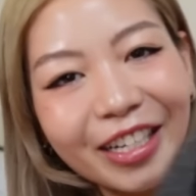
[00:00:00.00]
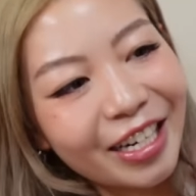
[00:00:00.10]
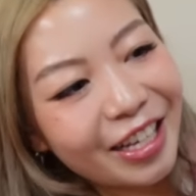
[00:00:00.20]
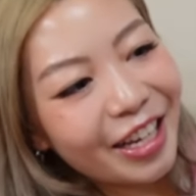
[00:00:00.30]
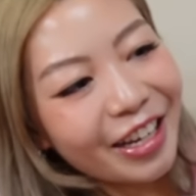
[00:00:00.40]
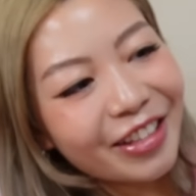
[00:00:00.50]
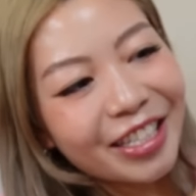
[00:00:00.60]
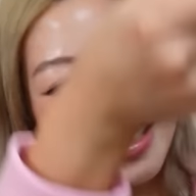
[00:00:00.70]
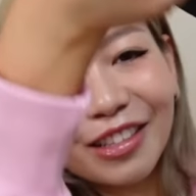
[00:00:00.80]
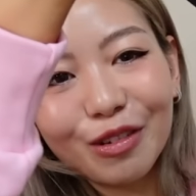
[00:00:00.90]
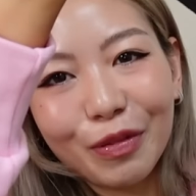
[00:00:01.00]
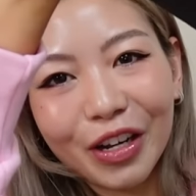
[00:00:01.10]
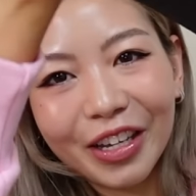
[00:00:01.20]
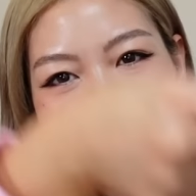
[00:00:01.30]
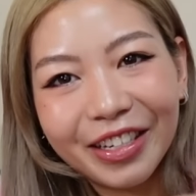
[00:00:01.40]
And I like how there's a little
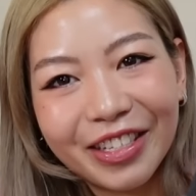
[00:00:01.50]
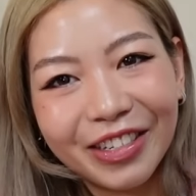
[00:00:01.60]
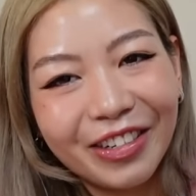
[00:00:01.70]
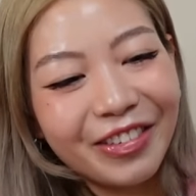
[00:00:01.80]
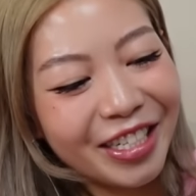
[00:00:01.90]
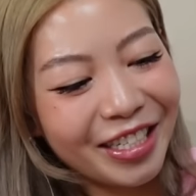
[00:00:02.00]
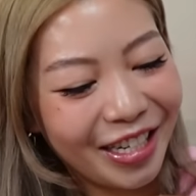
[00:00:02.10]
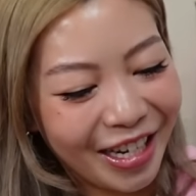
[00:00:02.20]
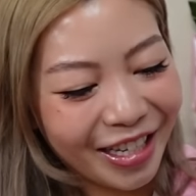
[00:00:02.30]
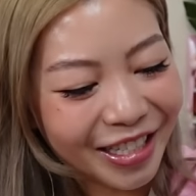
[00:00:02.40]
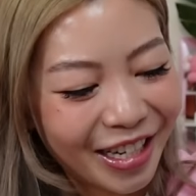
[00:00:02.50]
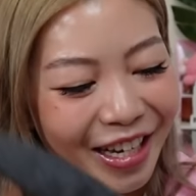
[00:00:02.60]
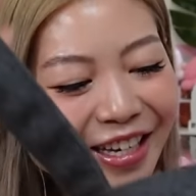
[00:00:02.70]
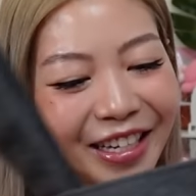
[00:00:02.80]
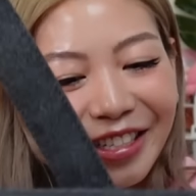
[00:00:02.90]
pocket here too, which is nice.
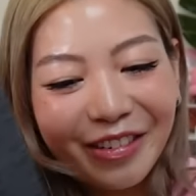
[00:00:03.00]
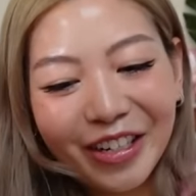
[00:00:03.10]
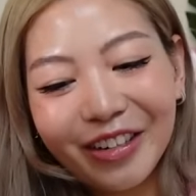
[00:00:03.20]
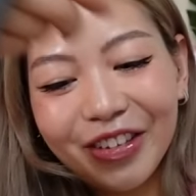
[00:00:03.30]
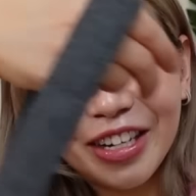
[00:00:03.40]
So one of